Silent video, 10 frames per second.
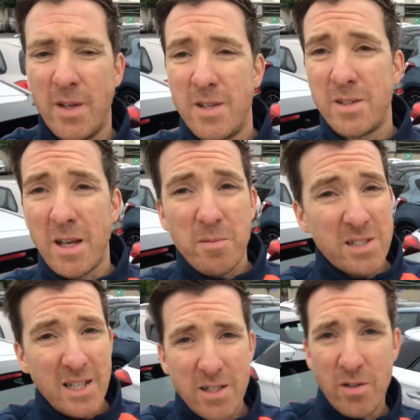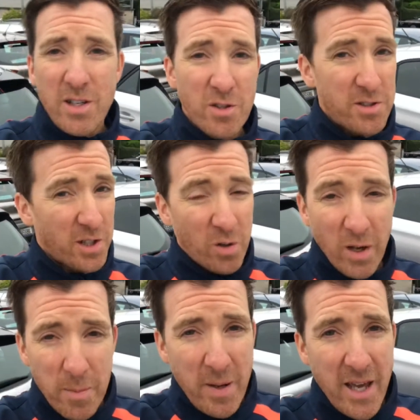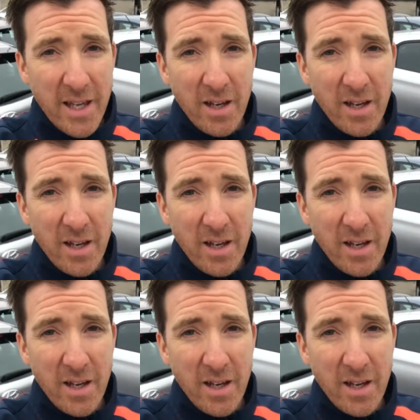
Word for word: So that was literally just a quick pick